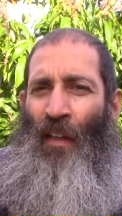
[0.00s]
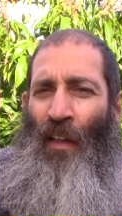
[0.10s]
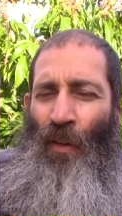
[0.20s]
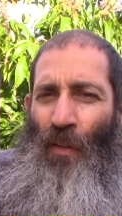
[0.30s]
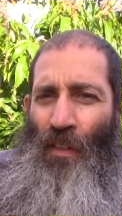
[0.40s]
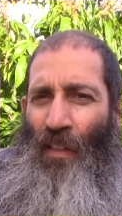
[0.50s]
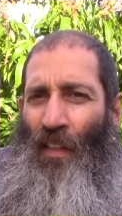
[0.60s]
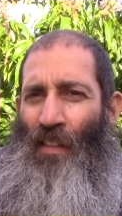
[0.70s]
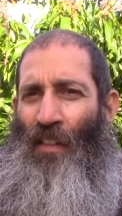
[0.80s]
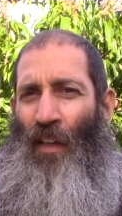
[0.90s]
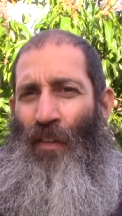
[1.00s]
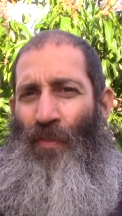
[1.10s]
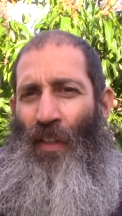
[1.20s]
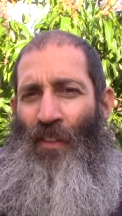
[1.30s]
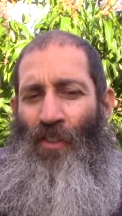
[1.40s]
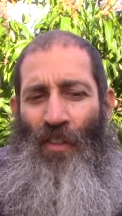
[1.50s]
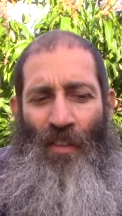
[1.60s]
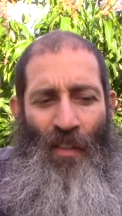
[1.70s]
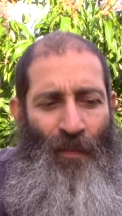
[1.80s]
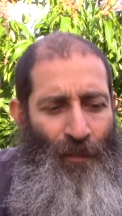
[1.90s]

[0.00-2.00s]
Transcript: and all this other stuff? That's just